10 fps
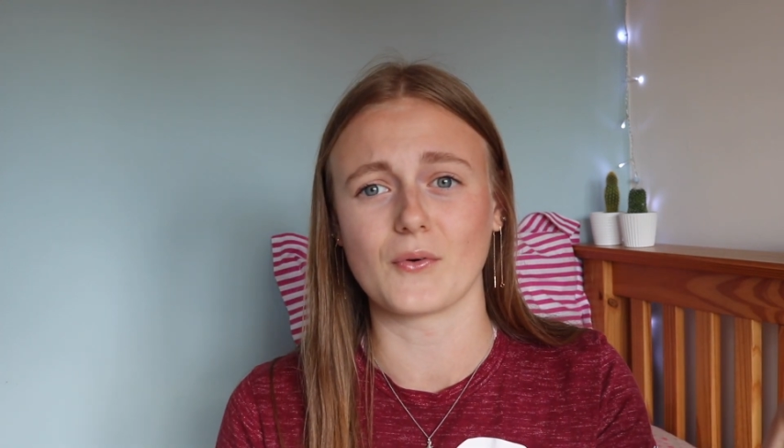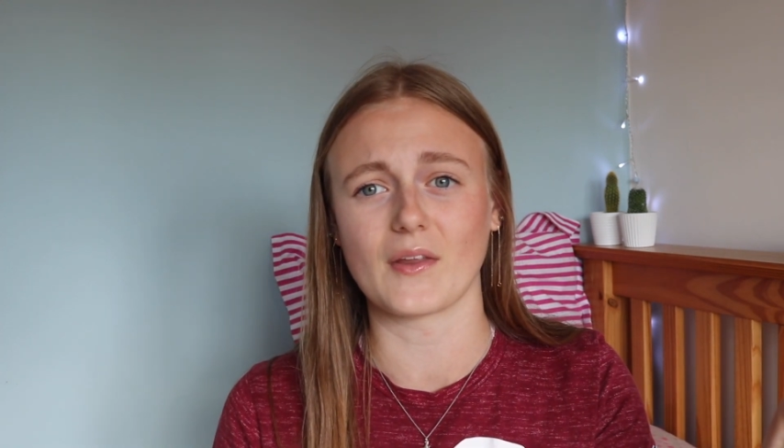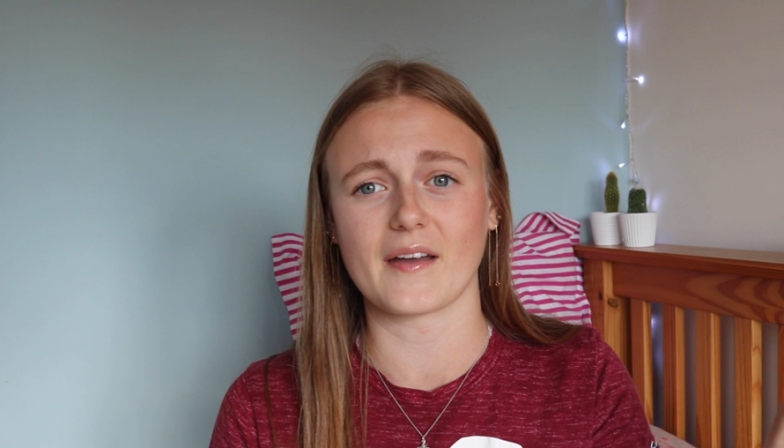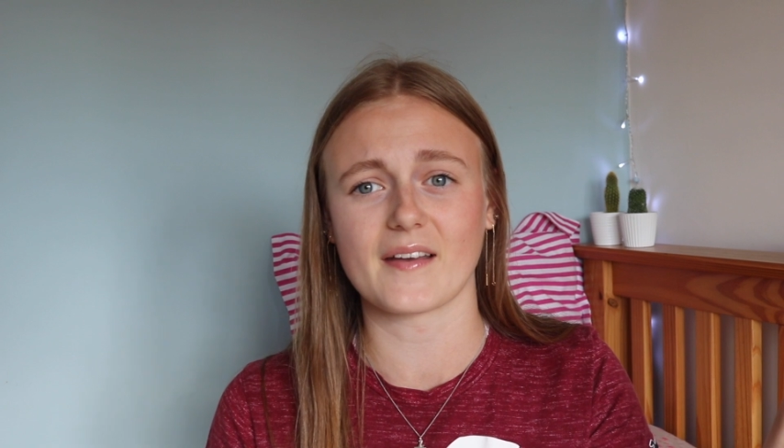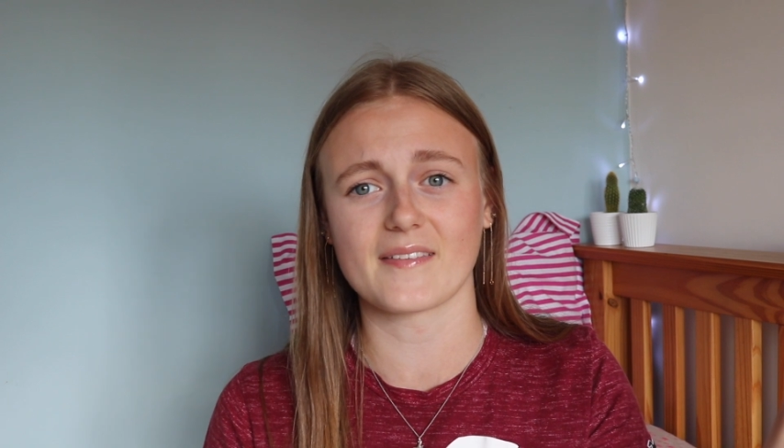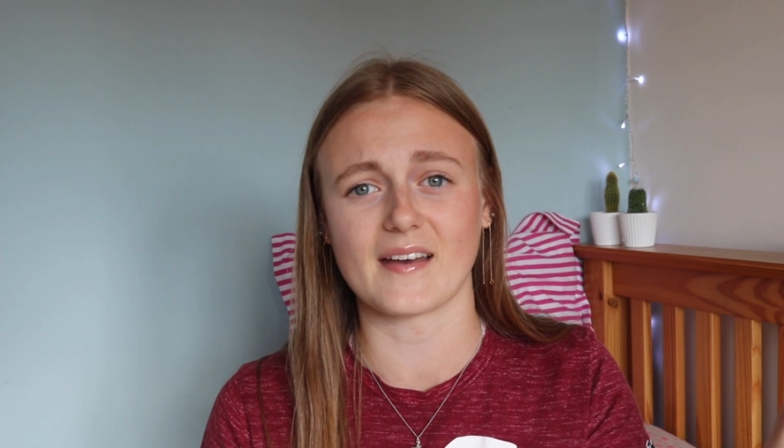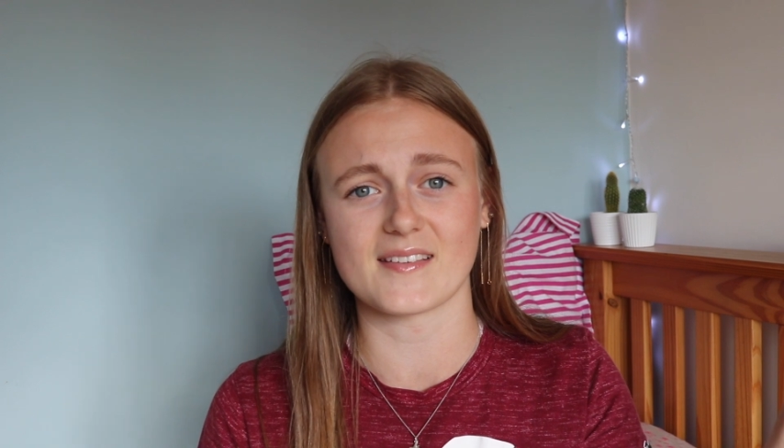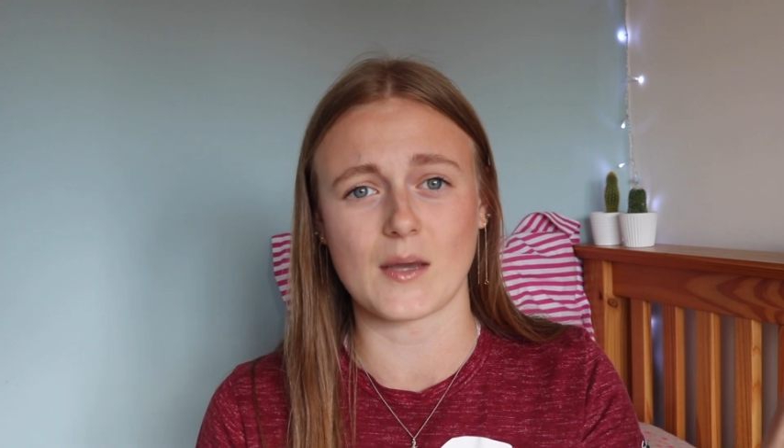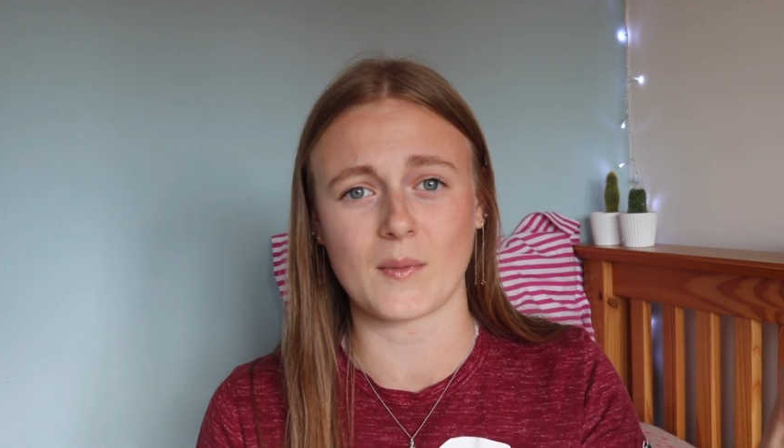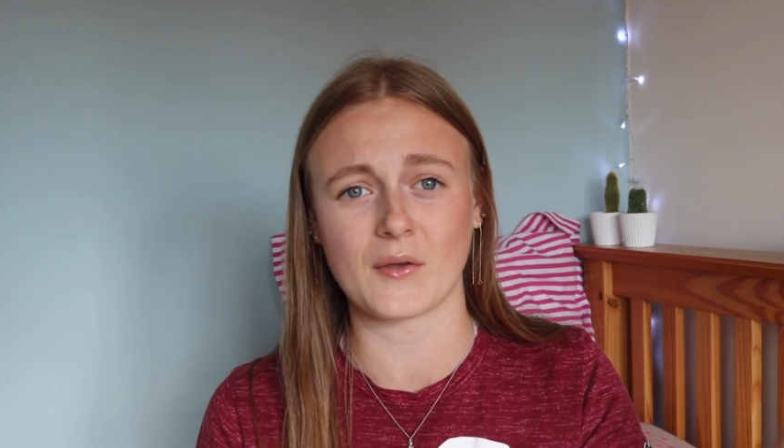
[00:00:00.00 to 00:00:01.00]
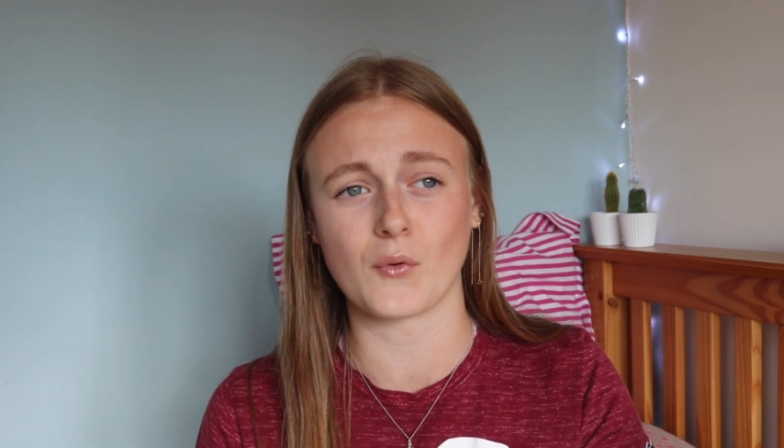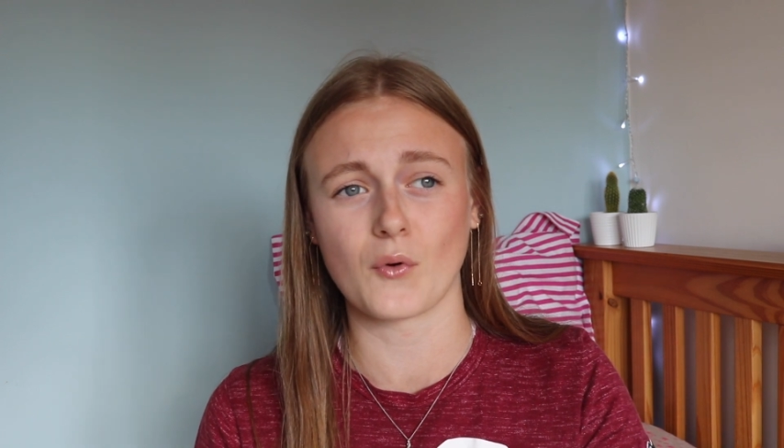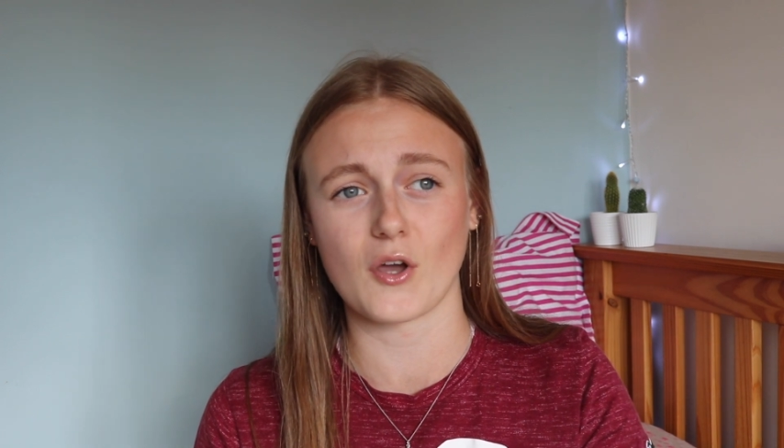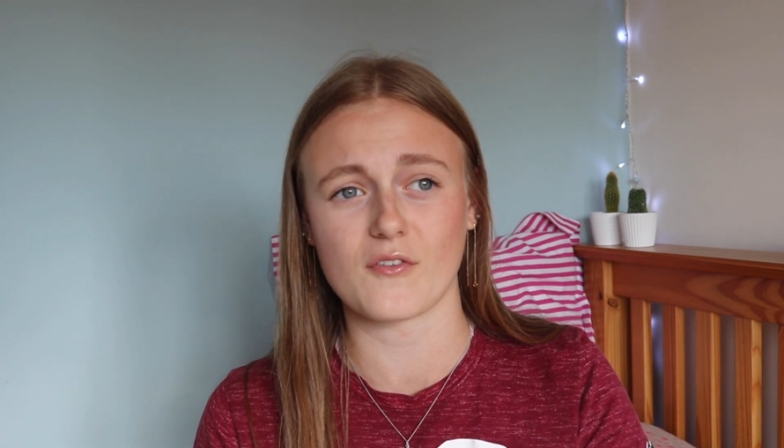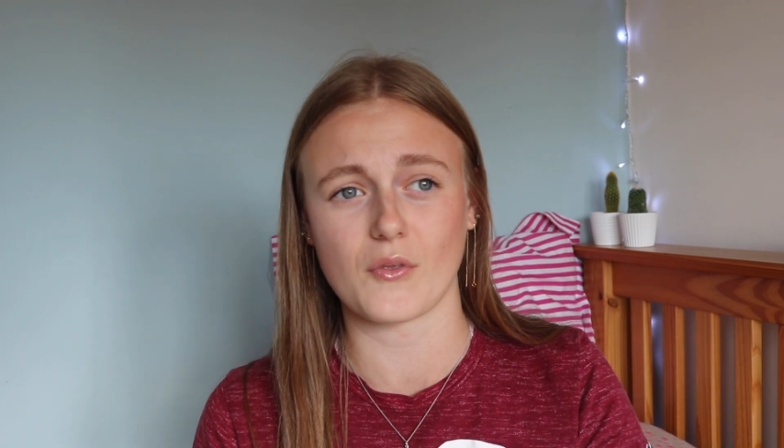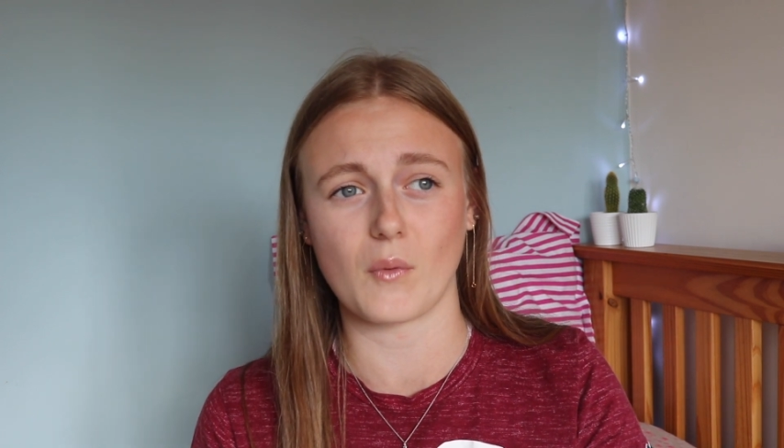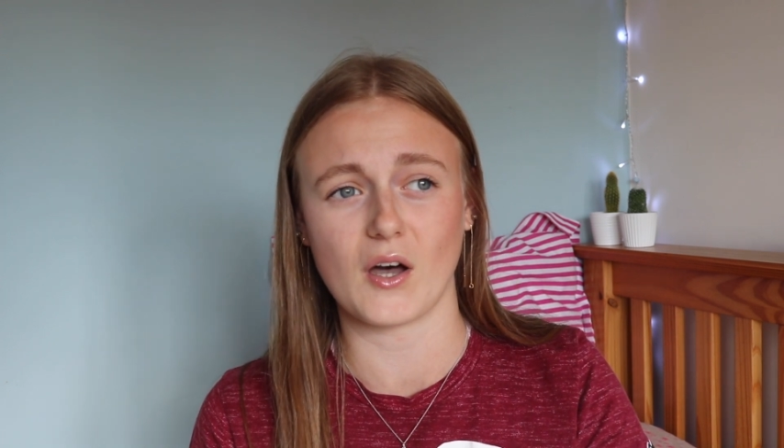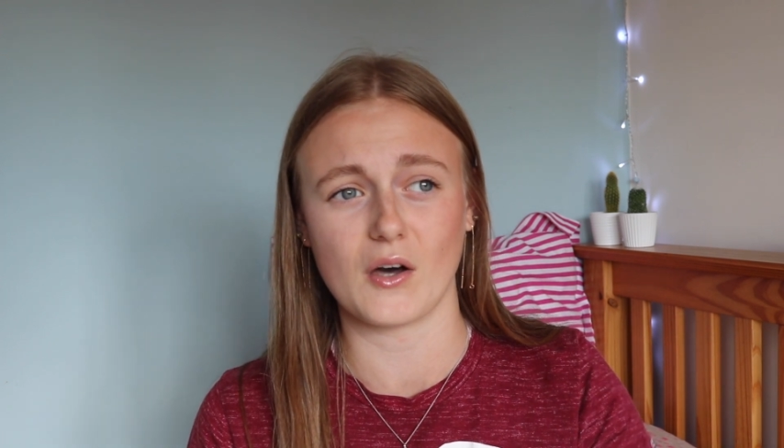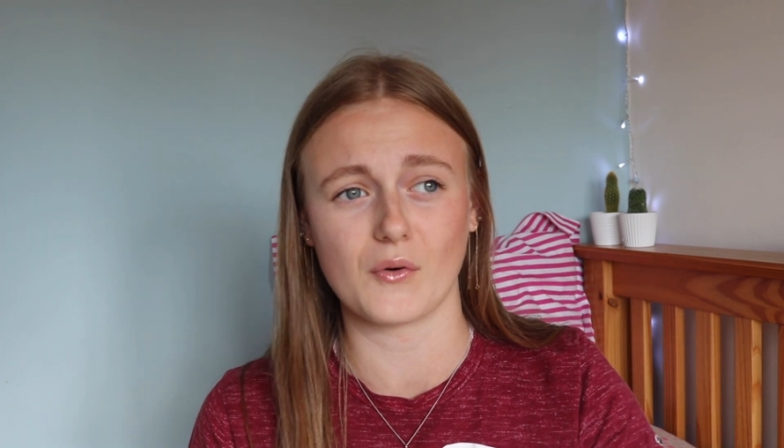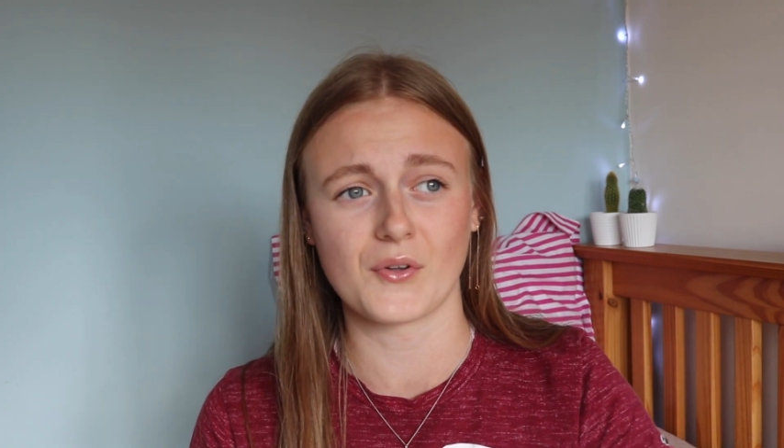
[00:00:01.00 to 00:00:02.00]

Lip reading: like that's happening all over the world.